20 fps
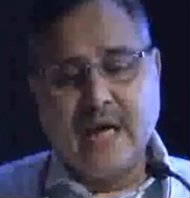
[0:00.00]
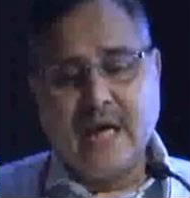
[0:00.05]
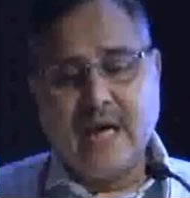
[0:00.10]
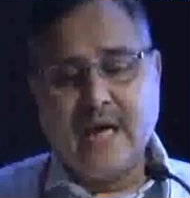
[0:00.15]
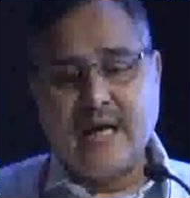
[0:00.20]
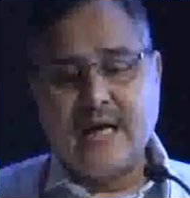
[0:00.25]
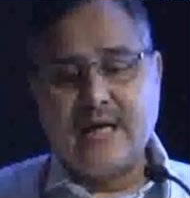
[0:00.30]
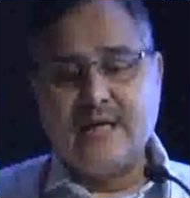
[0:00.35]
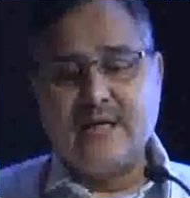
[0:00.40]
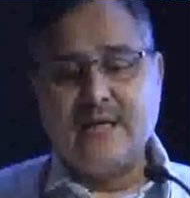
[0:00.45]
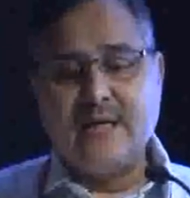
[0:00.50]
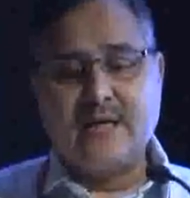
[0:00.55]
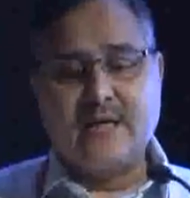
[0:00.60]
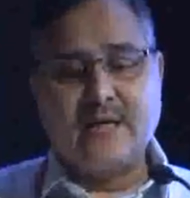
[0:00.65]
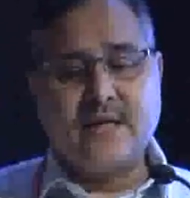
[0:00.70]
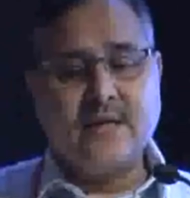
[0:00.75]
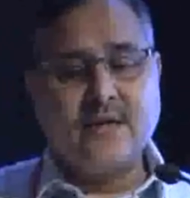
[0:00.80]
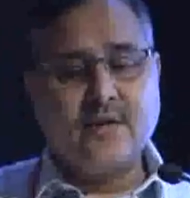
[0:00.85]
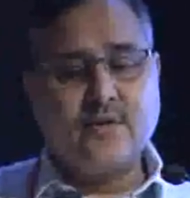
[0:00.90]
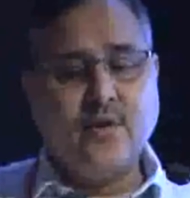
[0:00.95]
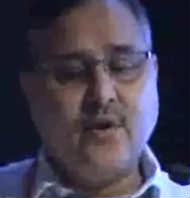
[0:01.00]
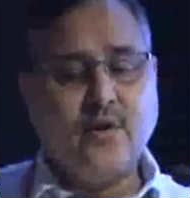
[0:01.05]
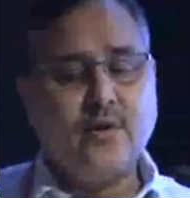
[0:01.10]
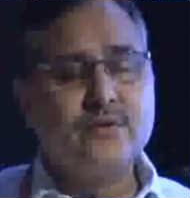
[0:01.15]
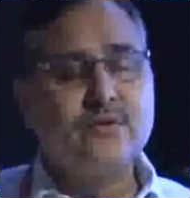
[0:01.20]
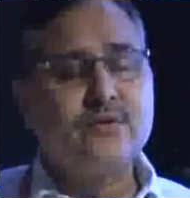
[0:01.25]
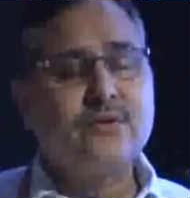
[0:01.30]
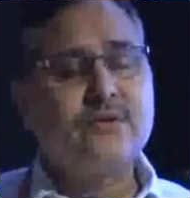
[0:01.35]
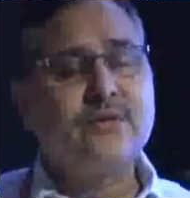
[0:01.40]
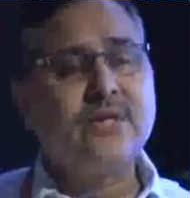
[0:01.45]
and it can
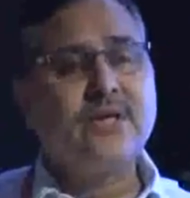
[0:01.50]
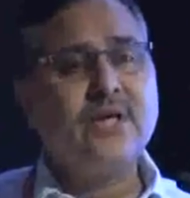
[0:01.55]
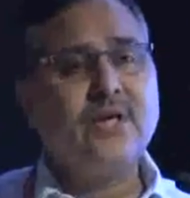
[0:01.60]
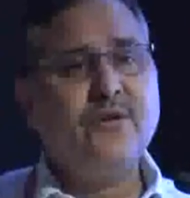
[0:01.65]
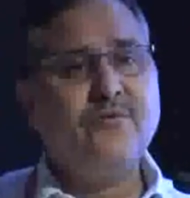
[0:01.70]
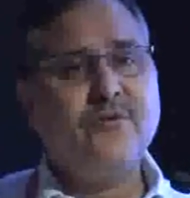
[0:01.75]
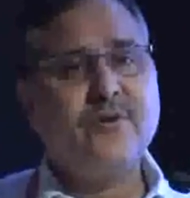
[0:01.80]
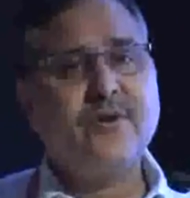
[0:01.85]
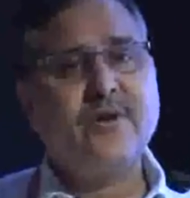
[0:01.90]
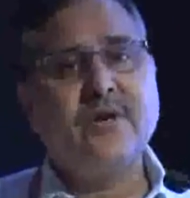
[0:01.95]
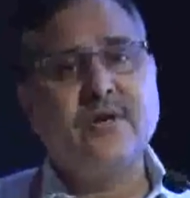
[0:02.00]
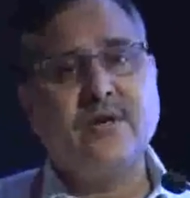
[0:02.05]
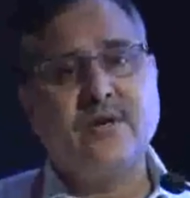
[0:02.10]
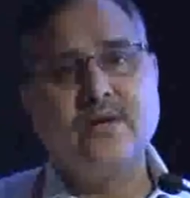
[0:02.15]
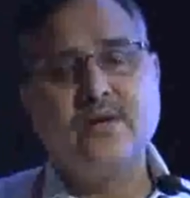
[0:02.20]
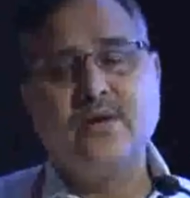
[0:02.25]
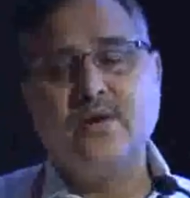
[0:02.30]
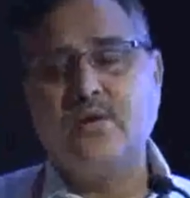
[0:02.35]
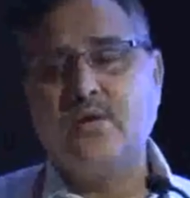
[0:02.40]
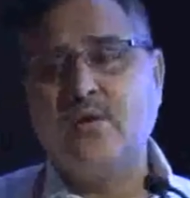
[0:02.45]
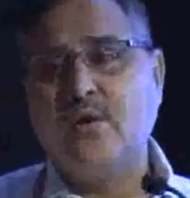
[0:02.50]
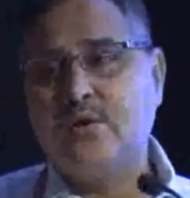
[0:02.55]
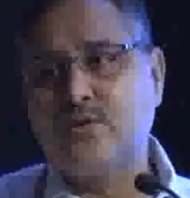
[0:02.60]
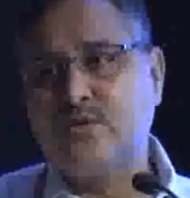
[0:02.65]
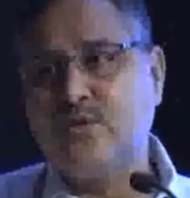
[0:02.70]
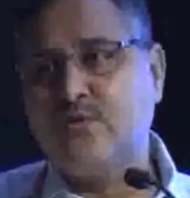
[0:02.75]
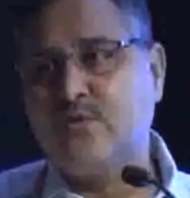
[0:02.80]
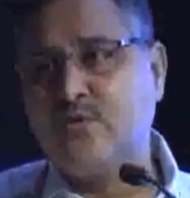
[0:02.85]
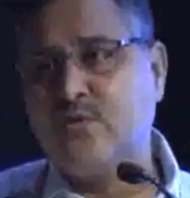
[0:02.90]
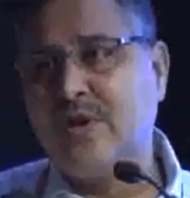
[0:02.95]
cause significant
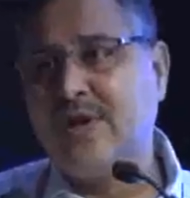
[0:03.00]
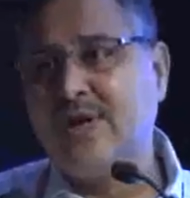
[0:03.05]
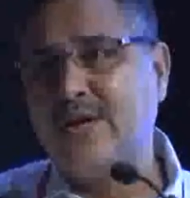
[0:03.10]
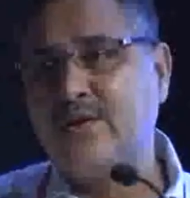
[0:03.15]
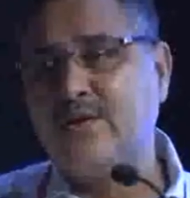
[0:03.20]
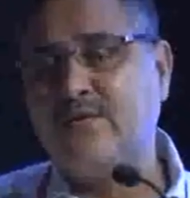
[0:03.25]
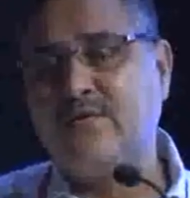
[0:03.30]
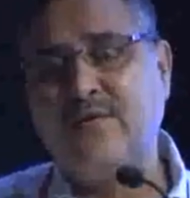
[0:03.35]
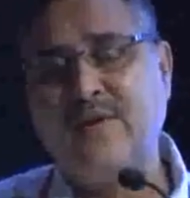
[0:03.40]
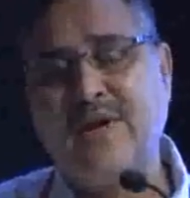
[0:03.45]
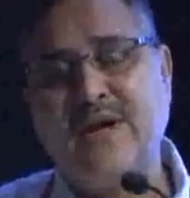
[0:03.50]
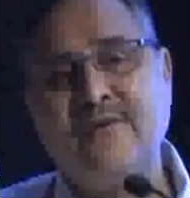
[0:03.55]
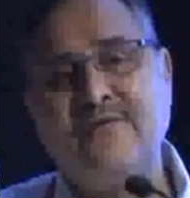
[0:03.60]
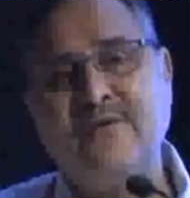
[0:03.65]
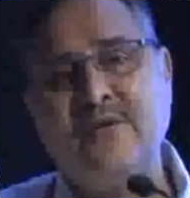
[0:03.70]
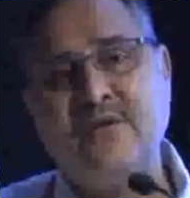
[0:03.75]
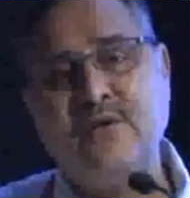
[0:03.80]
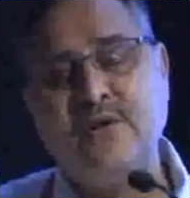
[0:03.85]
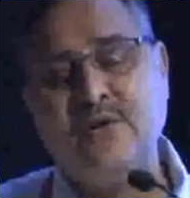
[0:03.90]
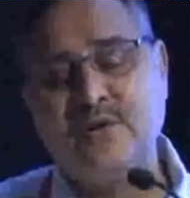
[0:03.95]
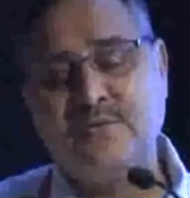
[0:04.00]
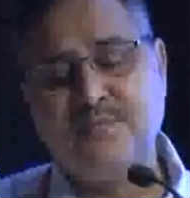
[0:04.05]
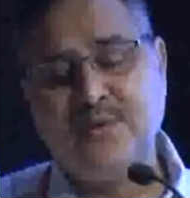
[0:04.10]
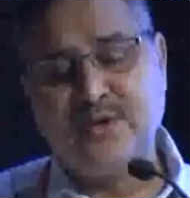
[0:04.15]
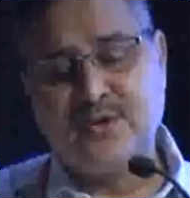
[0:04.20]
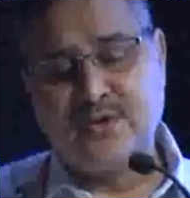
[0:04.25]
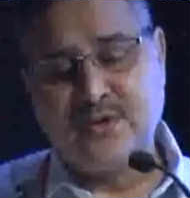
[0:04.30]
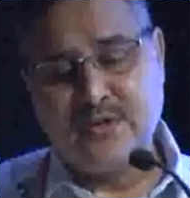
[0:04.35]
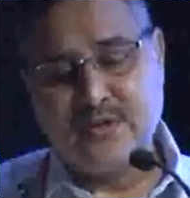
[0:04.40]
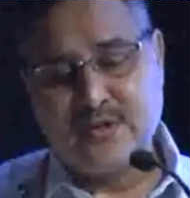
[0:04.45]
loss of quality of life in these
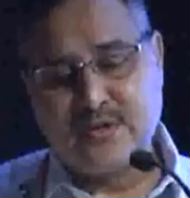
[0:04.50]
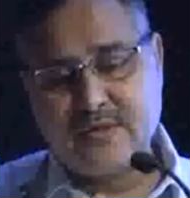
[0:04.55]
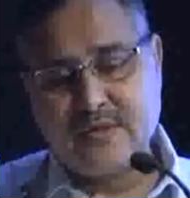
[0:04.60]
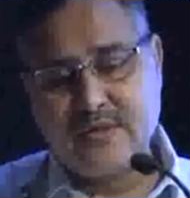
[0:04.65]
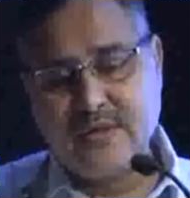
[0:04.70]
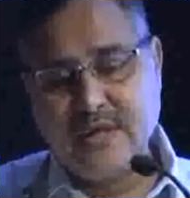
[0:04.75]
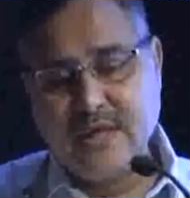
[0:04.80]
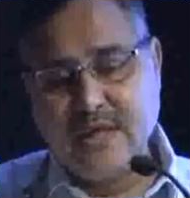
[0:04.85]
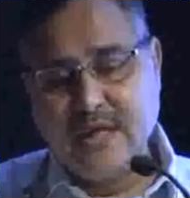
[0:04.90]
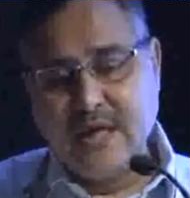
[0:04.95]
patients.